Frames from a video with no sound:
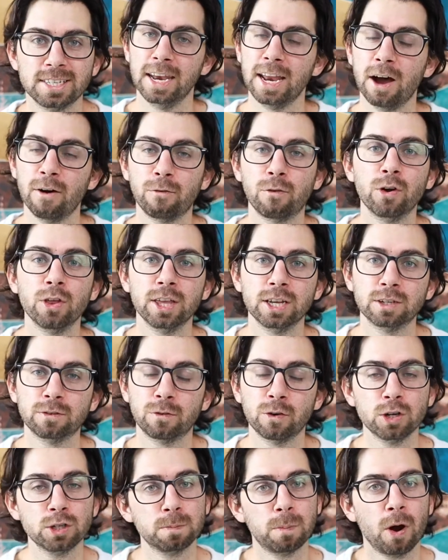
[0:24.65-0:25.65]
Now for this
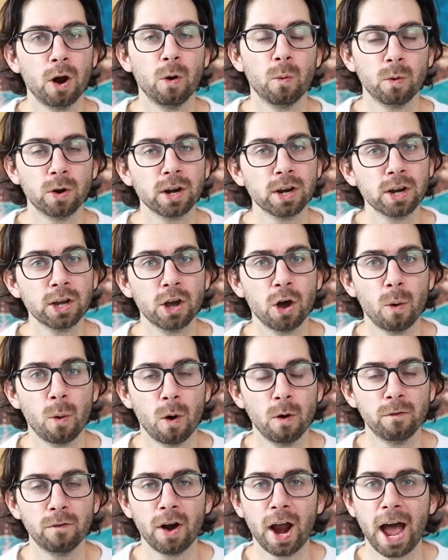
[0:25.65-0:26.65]
first part, we're going to go
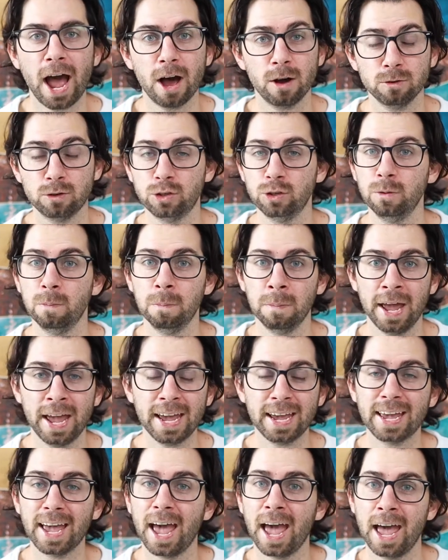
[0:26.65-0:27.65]
over how to
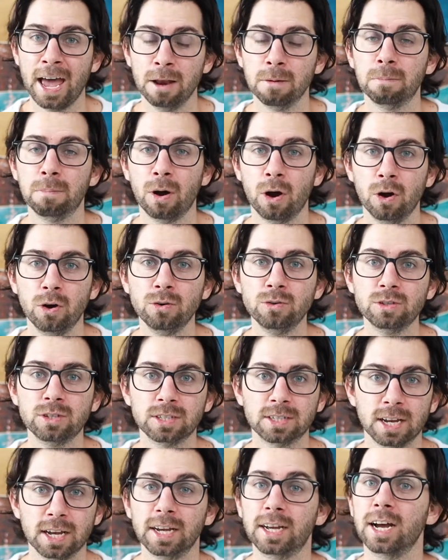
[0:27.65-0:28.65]
make and
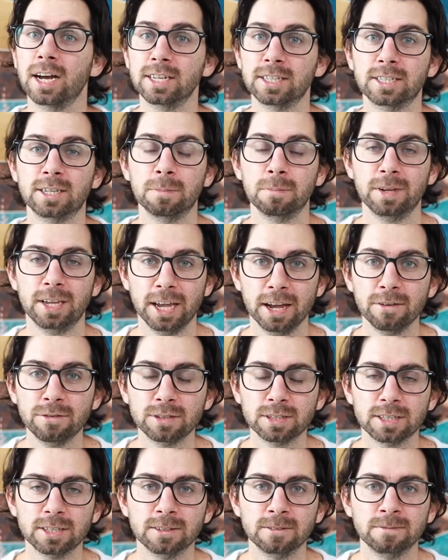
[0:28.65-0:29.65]
post custom
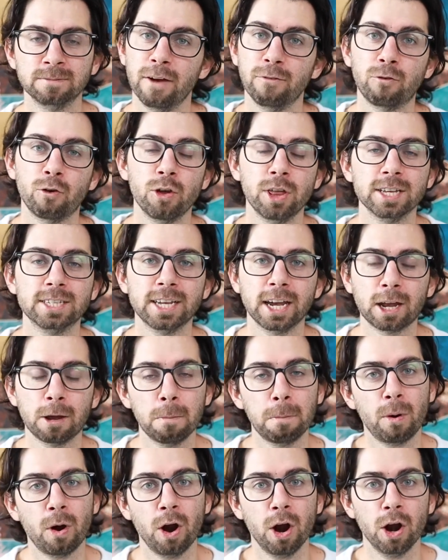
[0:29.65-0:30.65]
GIFs. And for the
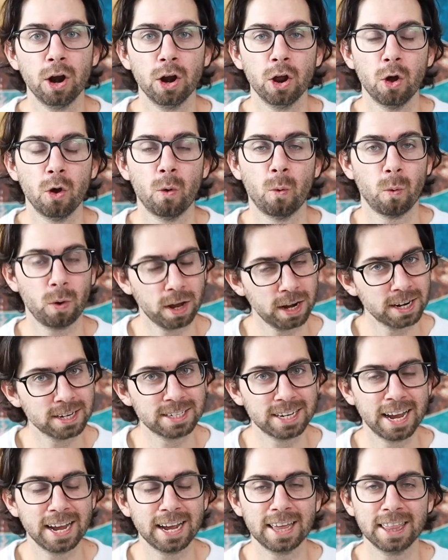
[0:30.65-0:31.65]
second part, we're going to
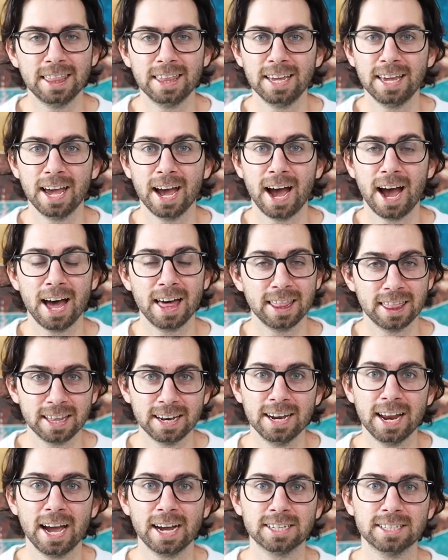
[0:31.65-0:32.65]
take the
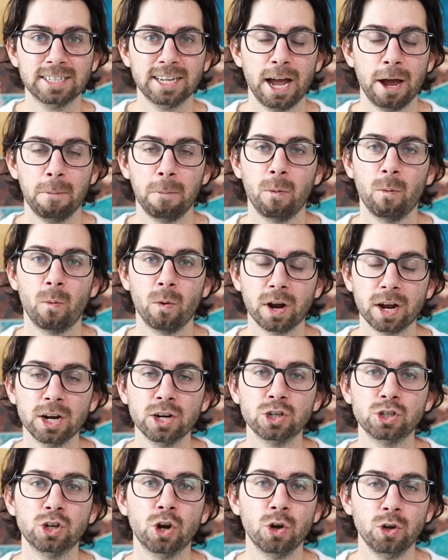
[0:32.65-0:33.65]
next step. We're going
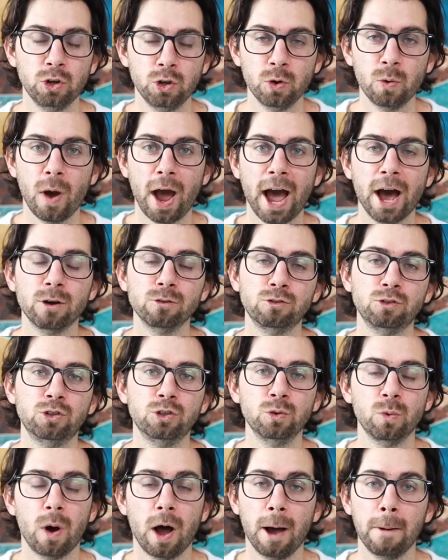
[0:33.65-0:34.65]
to show you how
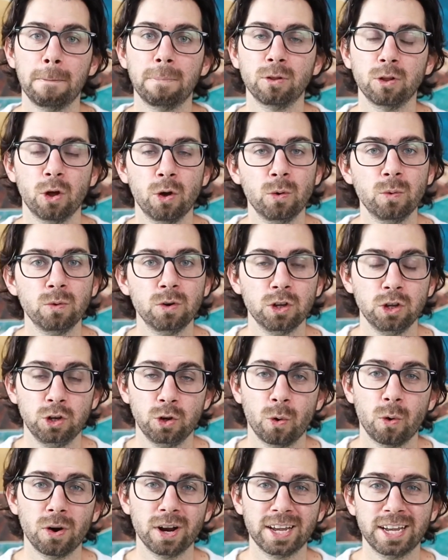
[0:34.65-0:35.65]
to upload
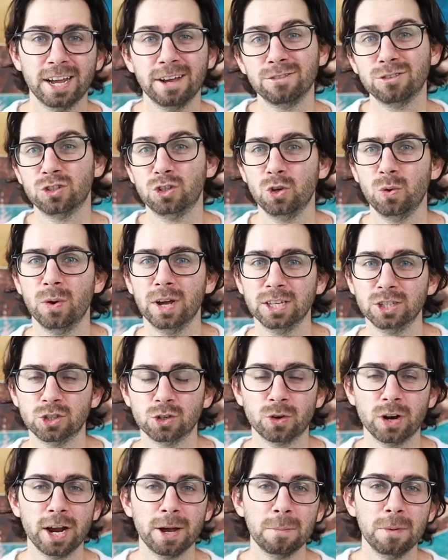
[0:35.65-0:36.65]
your GIFs to
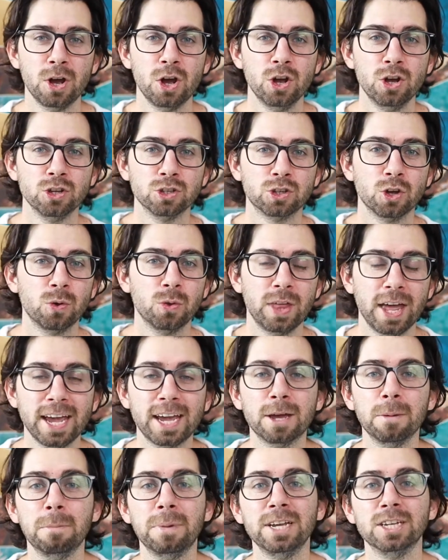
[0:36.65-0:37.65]
Instagram so they
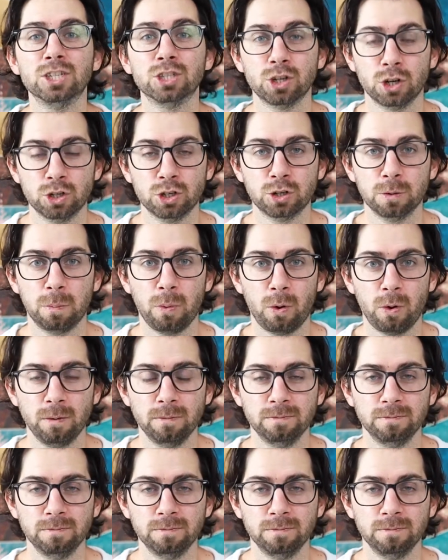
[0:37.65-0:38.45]
can be searchable.